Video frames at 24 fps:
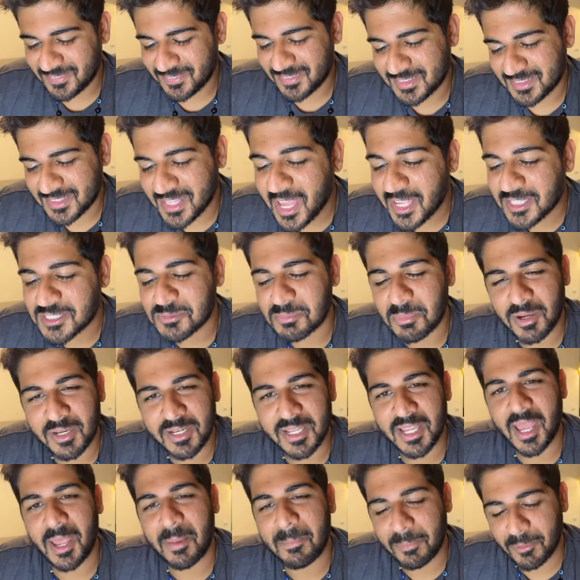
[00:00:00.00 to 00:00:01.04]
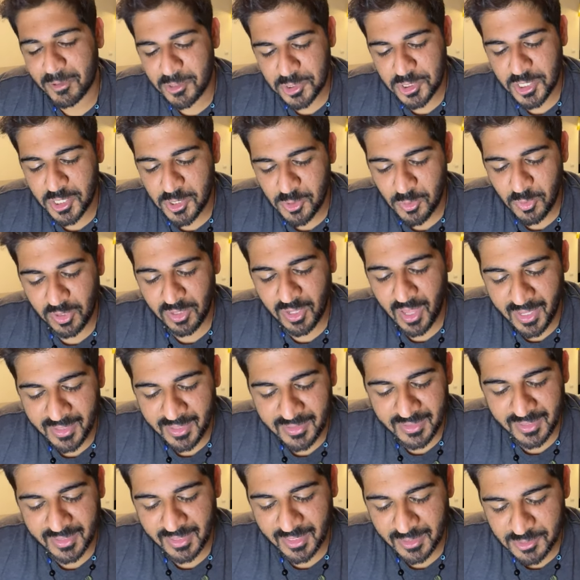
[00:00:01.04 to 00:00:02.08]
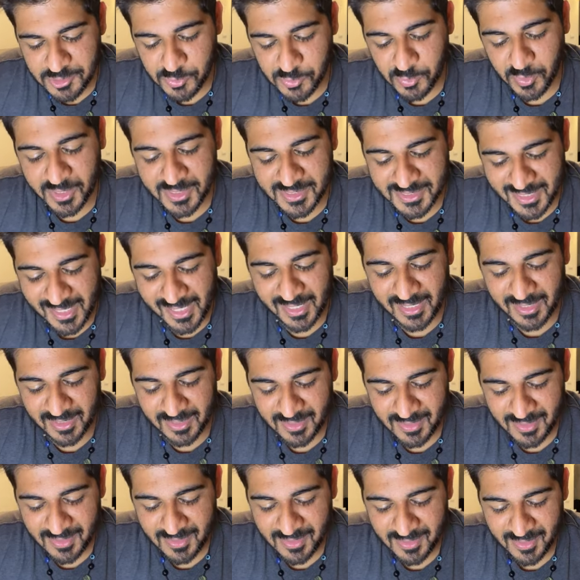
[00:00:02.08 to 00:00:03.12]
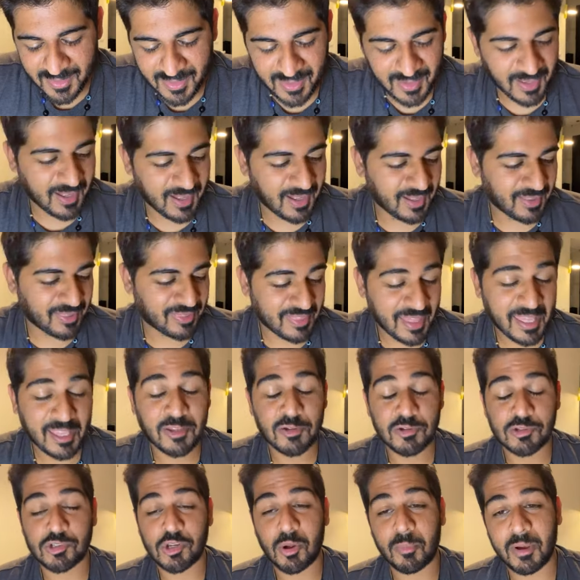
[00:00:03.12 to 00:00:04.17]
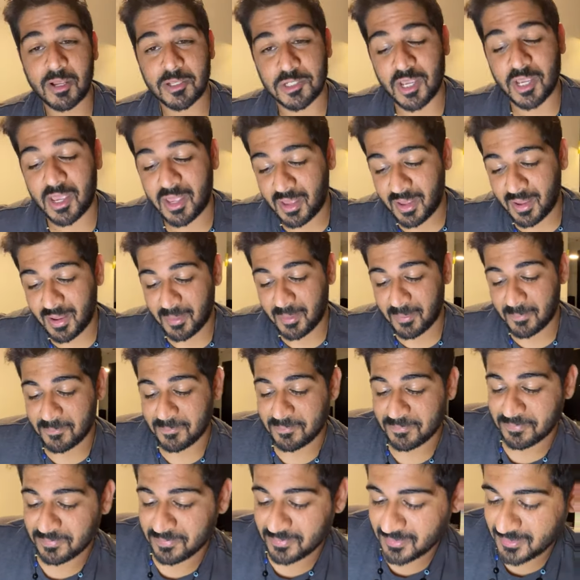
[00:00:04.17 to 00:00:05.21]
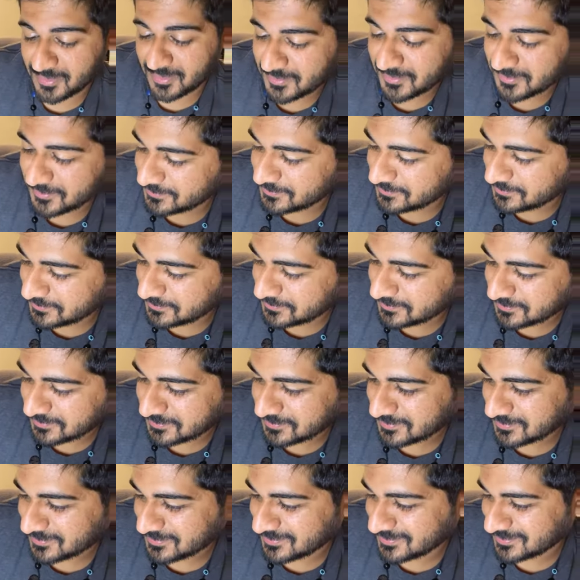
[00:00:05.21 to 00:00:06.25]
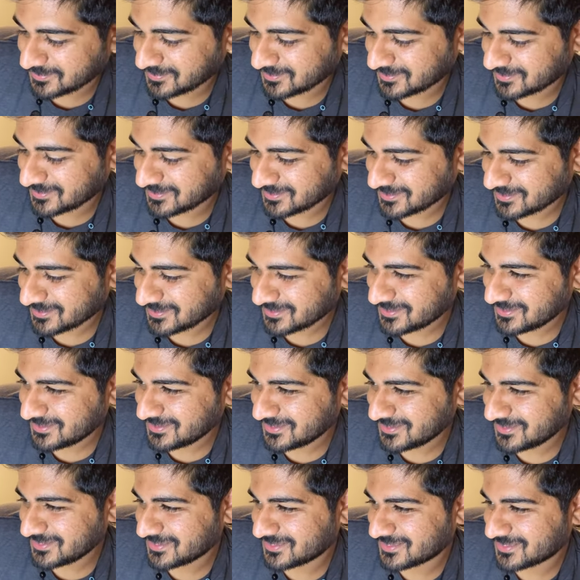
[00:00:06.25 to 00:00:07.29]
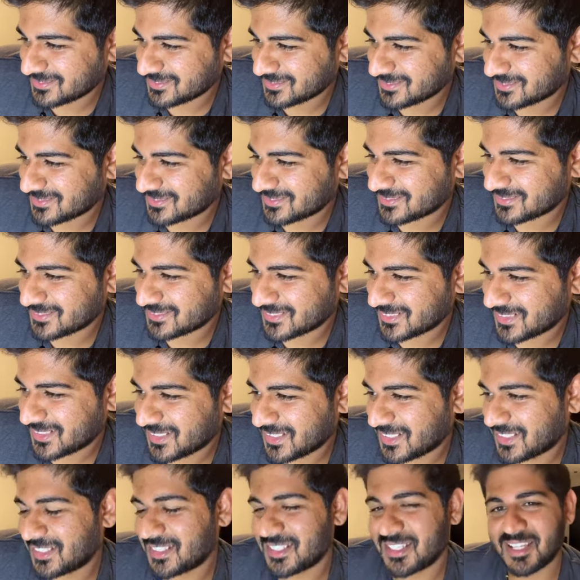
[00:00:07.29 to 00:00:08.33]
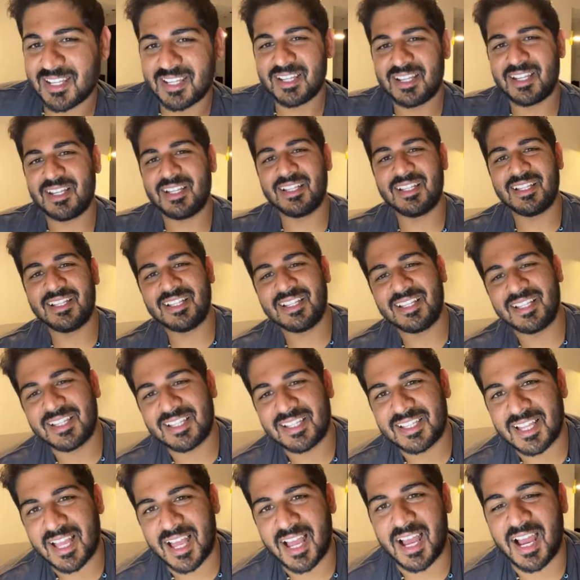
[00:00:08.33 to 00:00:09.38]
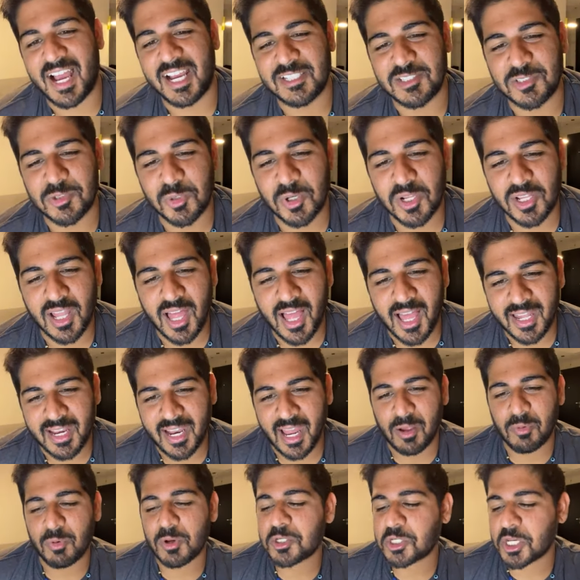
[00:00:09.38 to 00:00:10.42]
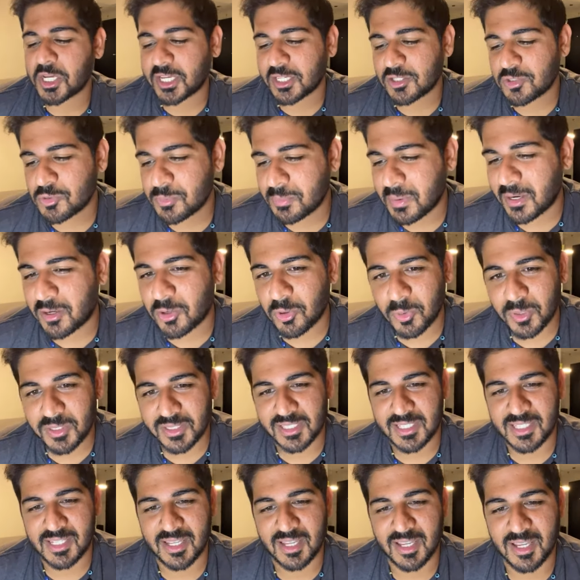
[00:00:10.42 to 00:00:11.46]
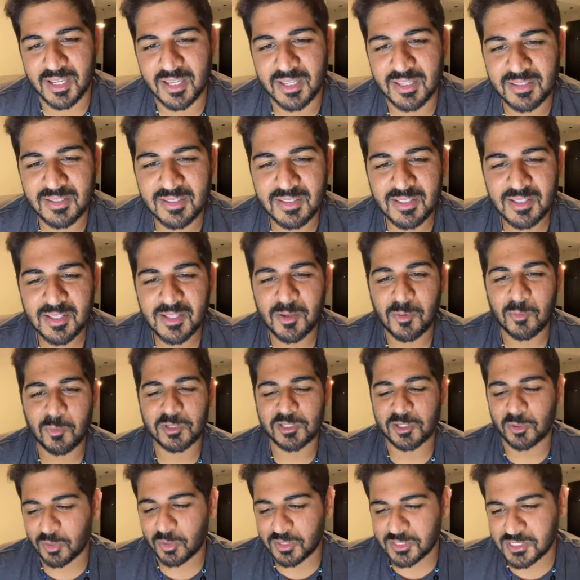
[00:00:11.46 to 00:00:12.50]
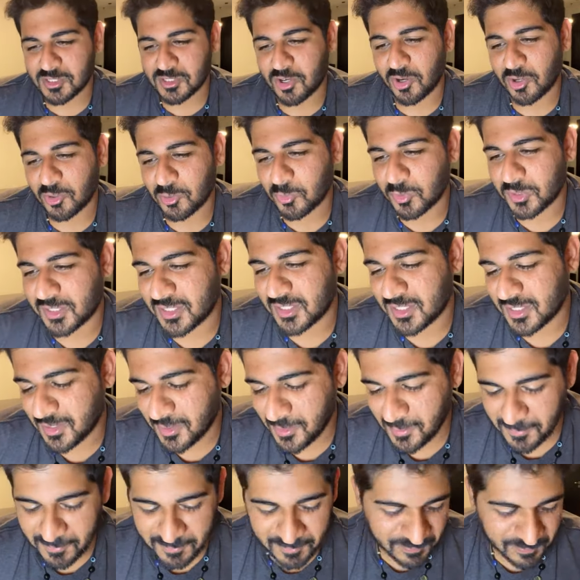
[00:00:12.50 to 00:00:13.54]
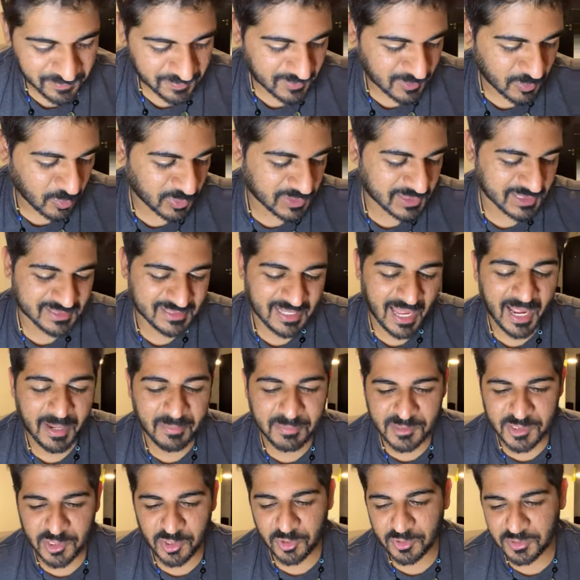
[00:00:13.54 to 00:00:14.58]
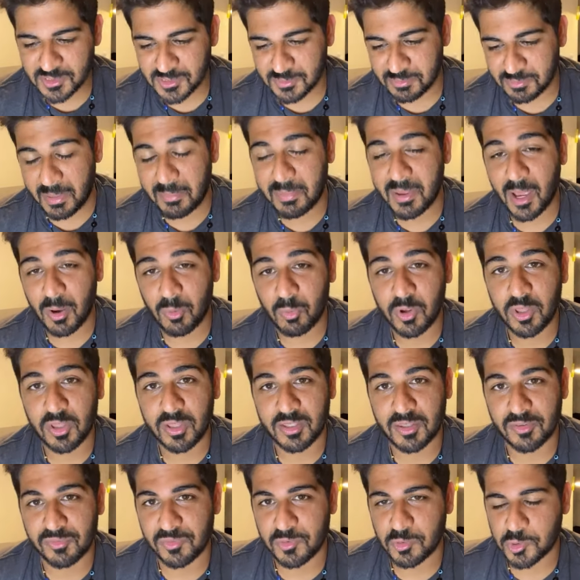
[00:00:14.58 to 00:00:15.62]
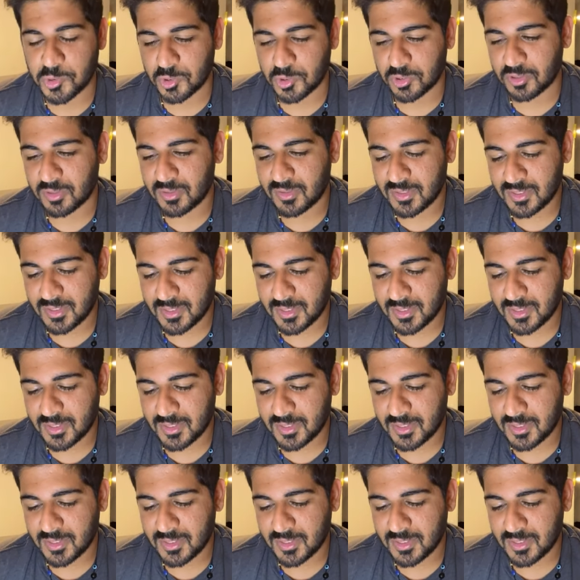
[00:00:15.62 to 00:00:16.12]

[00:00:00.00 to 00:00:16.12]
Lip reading: Thanks, buddy. I appreciate you a lot, and I just want to say thank you so much. Well, I wish I could make all of the live chats, but it's kind of hard in the evenings. I do a lot. I wish I could do better with the with the time zones. Maybe I will in the future.